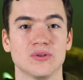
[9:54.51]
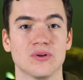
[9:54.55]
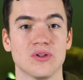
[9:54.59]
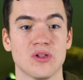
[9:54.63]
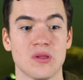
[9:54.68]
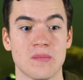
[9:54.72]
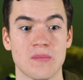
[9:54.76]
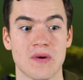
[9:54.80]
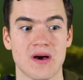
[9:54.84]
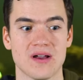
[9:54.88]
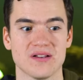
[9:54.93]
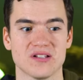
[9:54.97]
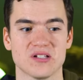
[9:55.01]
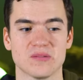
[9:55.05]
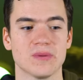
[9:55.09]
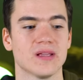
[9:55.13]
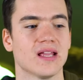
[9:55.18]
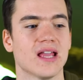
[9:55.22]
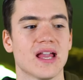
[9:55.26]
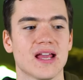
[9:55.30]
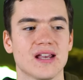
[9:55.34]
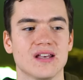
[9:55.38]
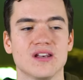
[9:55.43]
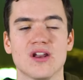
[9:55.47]
or you might just be
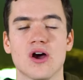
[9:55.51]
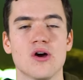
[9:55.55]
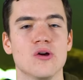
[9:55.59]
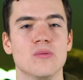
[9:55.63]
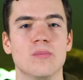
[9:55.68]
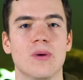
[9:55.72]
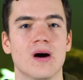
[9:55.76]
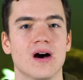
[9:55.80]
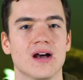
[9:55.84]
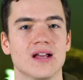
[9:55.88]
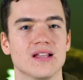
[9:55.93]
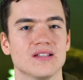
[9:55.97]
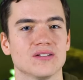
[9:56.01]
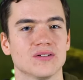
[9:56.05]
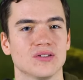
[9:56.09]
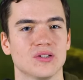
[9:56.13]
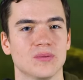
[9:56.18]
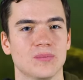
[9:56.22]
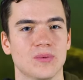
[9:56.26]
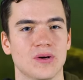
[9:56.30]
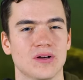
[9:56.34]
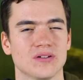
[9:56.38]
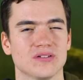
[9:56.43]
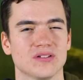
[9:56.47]
getting no bites on
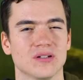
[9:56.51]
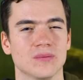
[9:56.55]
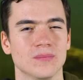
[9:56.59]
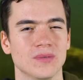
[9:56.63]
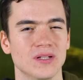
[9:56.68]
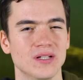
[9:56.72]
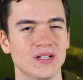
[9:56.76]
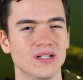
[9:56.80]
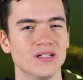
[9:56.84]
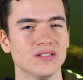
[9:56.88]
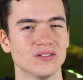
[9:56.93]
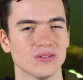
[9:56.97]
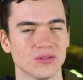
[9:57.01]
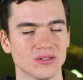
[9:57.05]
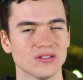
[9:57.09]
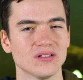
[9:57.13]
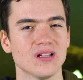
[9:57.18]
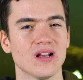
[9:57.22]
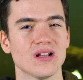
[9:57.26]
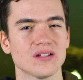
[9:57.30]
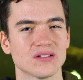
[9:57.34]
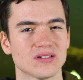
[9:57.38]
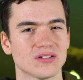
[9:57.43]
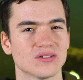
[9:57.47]
the bottom. So it
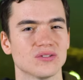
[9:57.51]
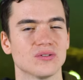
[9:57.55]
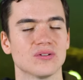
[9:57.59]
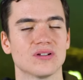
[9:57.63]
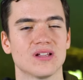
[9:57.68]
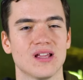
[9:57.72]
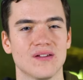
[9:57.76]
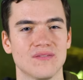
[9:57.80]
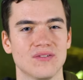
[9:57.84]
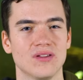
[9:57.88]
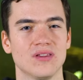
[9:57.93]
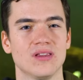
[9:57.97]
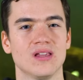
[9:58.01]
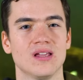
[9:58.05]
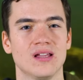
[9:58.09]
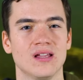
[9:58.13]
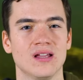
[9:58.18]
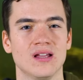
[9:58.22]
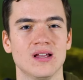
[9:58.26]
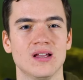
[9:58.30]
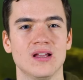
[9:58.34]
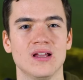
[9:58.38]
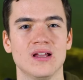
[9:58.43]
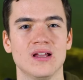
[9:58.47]
starts to sort of give you the